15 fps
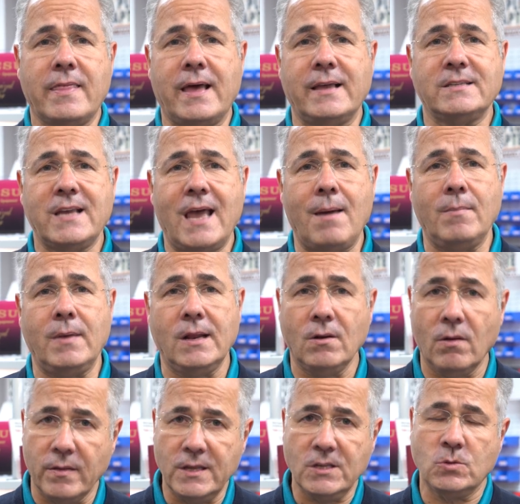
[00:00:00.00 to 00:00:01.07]
That's happening
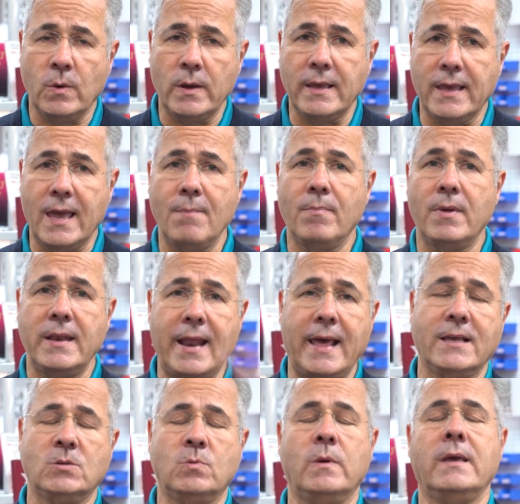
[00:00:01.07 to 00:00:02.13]
not this weekend but
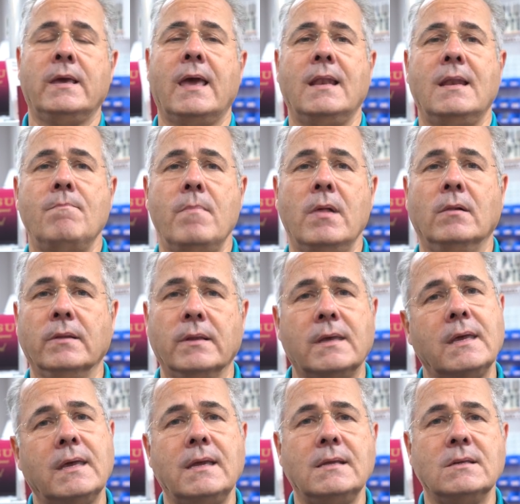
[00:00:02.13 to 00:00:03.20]
next weekend in Milton
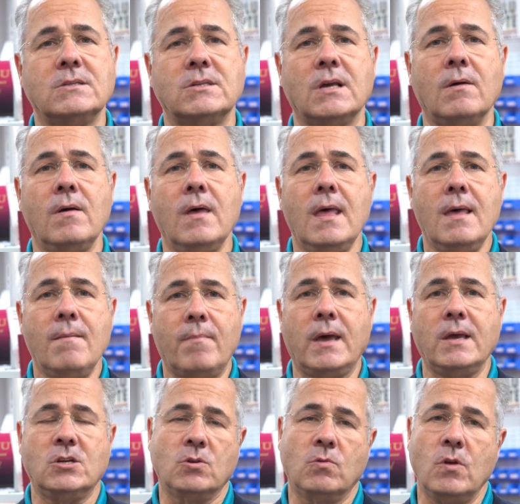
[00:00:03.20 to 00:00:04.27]
Keynes. So
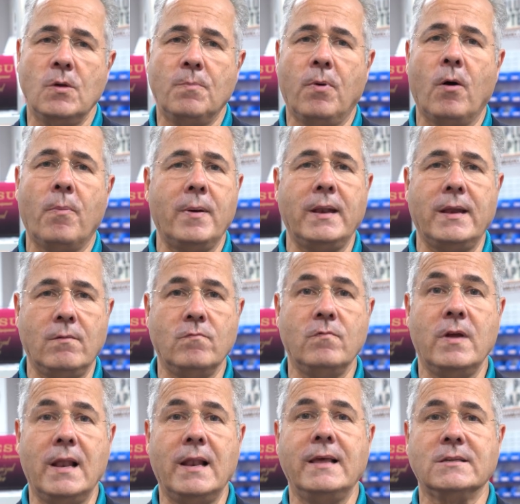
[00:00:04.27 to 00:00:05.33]
make sure you pop in. It
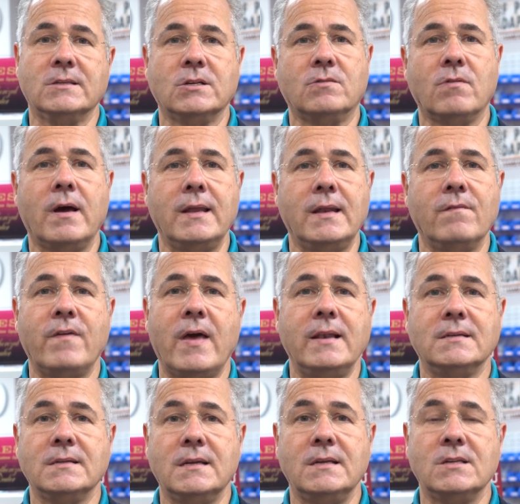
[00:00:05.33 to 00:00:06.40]
really is a great
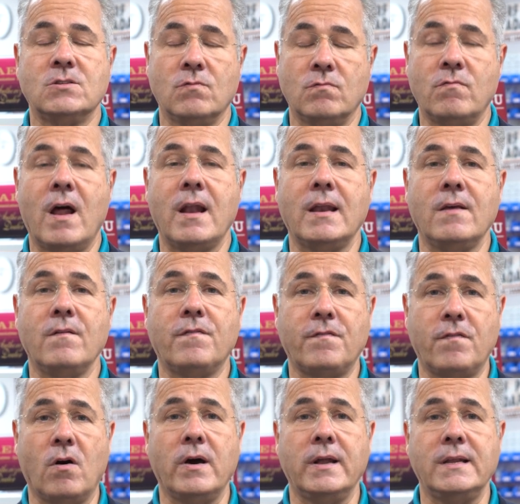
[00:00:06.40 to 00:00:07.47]
event and it's running
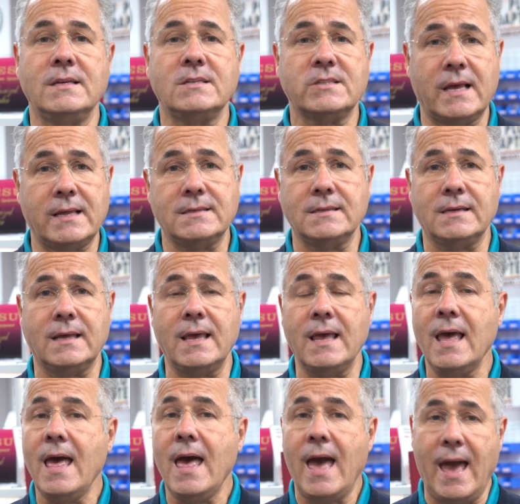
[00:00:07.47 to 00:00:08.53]
Friday,
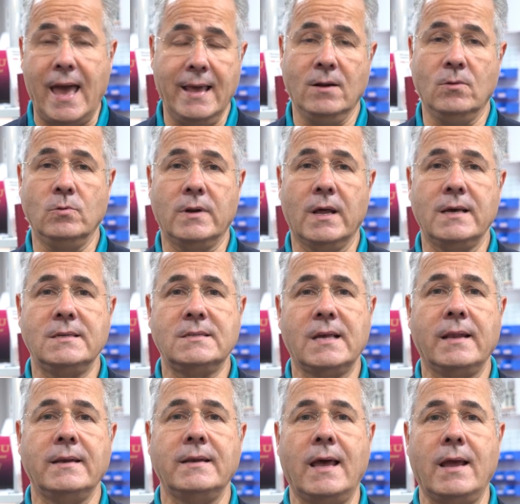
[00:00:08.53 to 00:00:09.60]
Saturday and all day
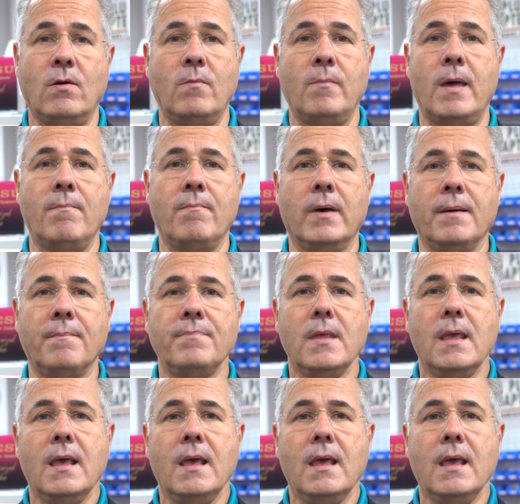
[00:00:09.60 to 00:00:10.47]
Sunday, remember.